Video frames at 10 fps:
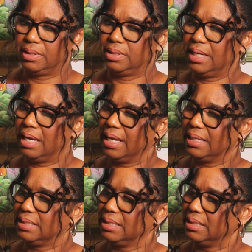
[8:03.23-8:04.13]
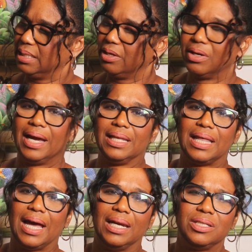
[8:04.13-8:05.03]
See how that sits in there
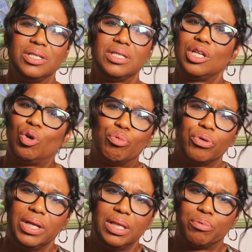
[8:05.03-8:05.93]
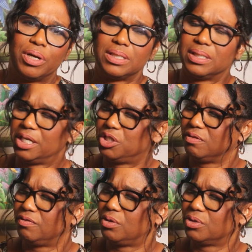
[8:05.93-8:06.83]
like that. It's just so pretty, the
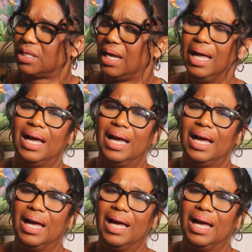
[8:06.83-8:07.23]
presentation, folks.